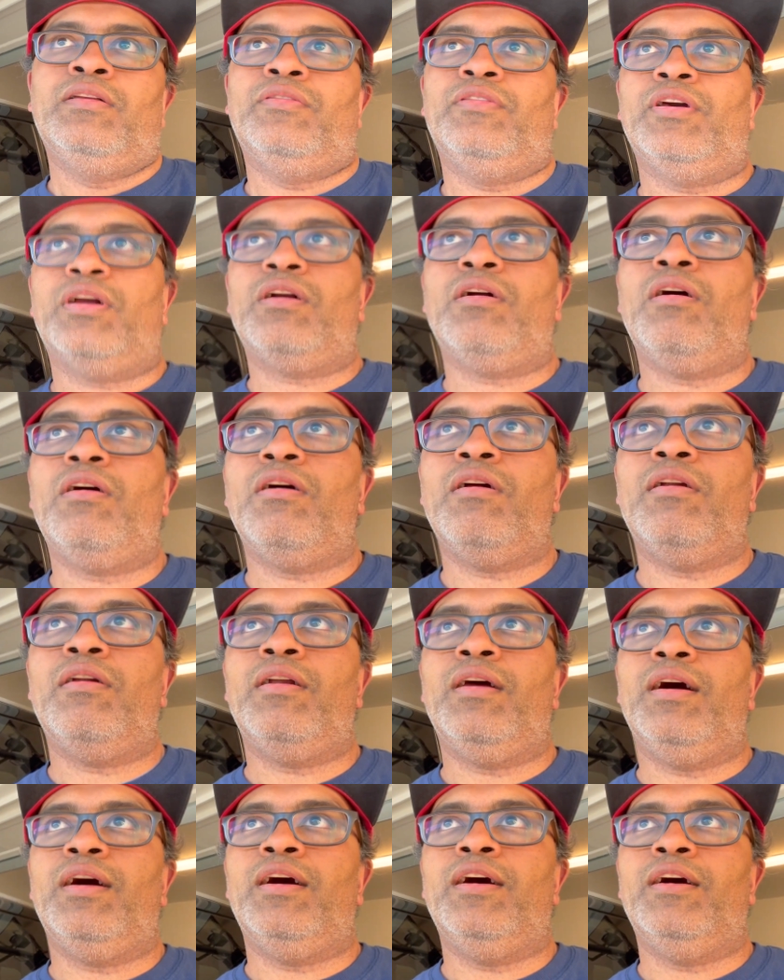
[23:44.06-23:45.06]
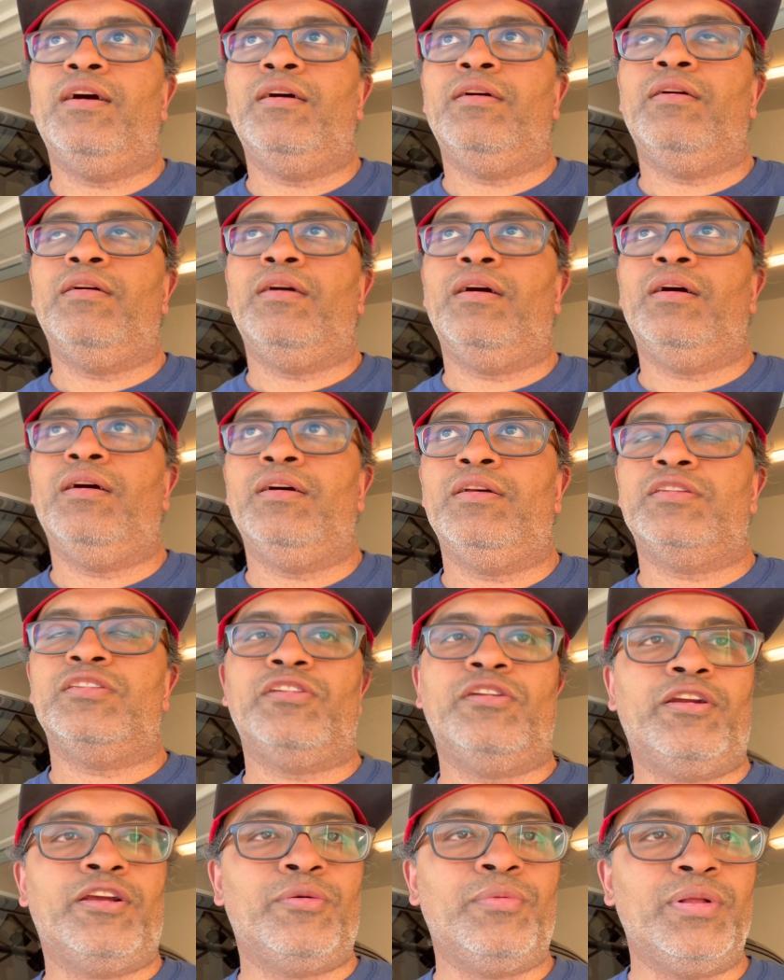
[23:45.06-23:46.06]
car
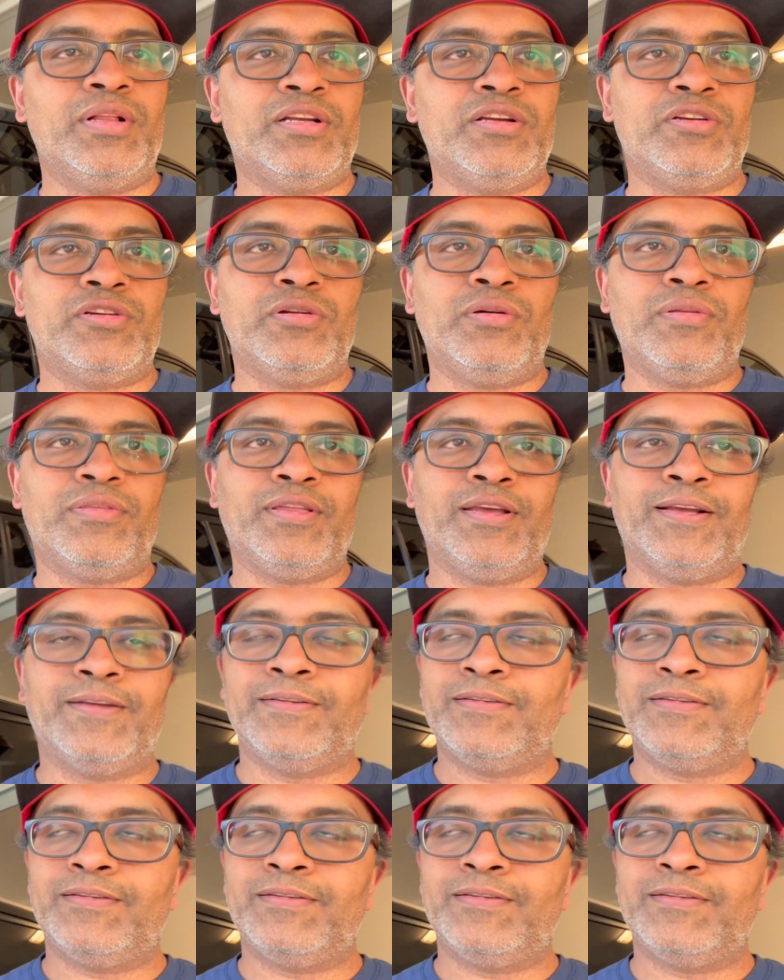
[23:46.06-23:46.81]
steering wheel control thing.